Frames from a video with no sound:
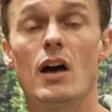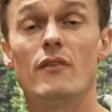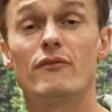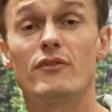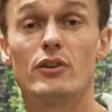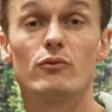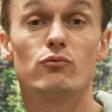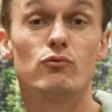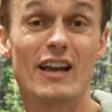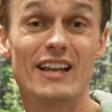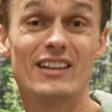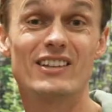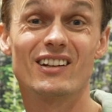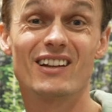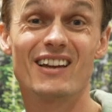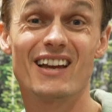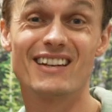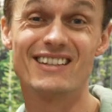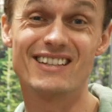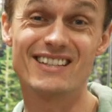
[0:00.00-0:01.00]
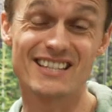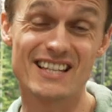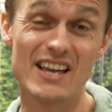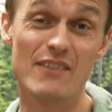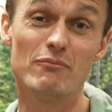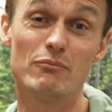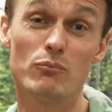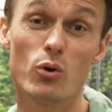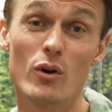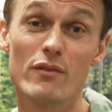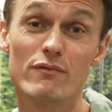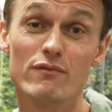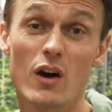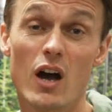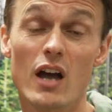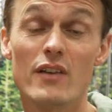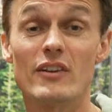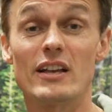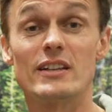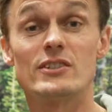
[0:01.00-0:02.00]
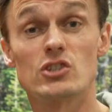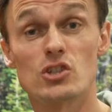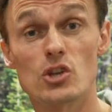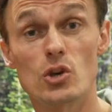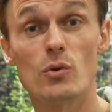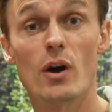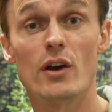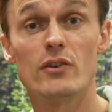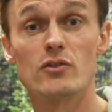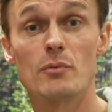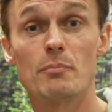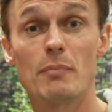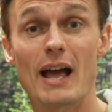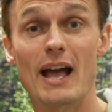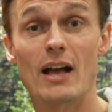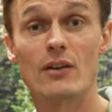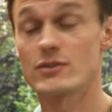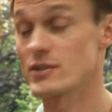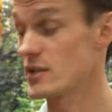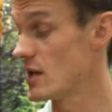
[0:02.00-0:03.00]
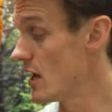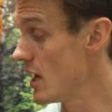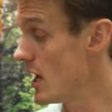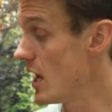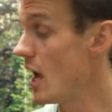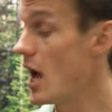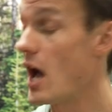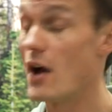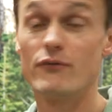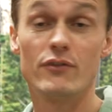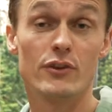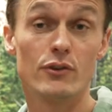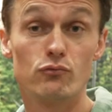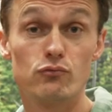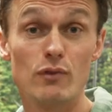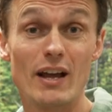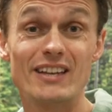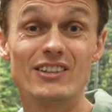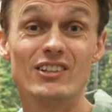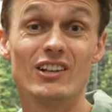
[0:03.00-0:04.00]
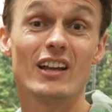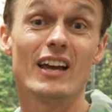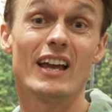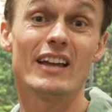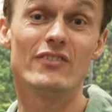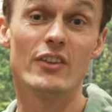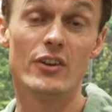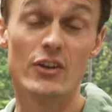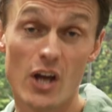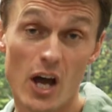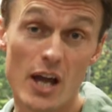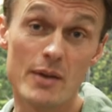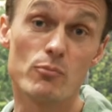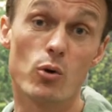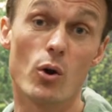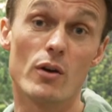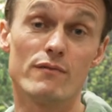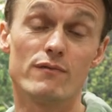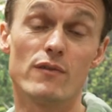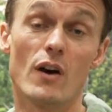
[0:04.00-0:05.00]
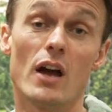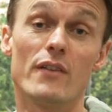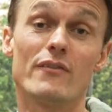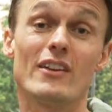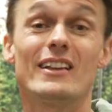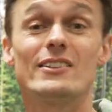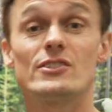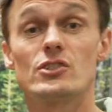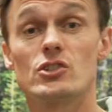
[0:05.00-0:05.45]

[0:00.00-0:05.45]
And for the regular in the 7.5 it's £200, and for the regular in the 9.5 it's